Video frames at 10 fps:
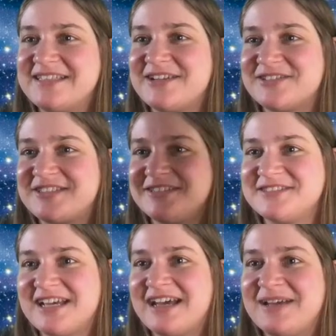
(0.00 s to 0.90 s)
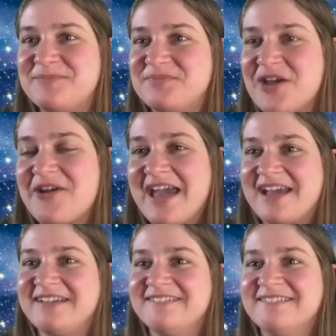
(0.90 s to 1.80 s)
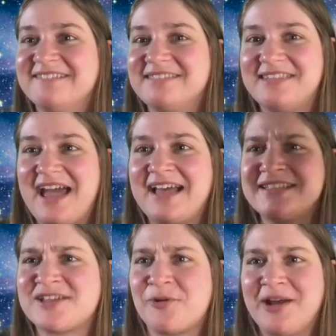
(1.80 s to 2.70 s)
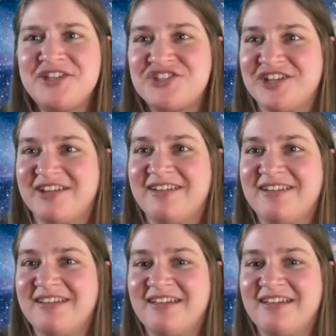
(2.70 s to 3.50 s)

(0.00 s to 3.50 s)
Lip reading: there still time? Okay, last question.